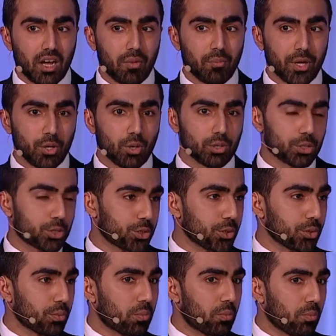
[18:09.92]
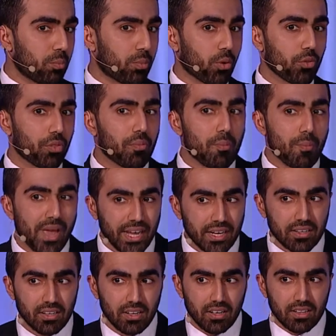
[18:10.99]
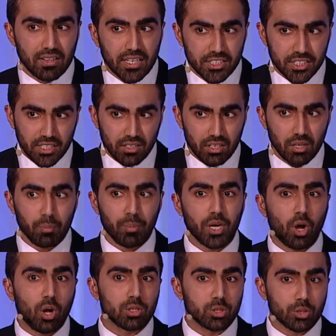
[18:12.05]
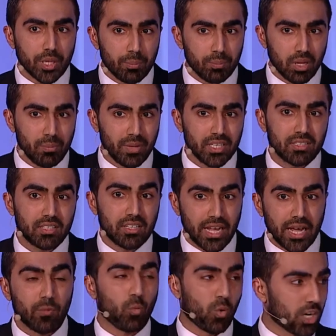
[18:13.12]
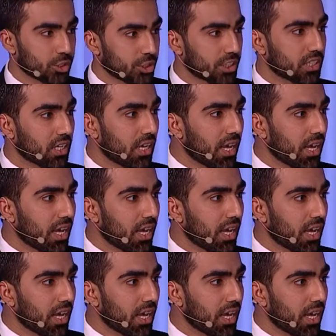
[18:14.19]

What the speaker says: in order to both make the agenda, but also implement it and watch it.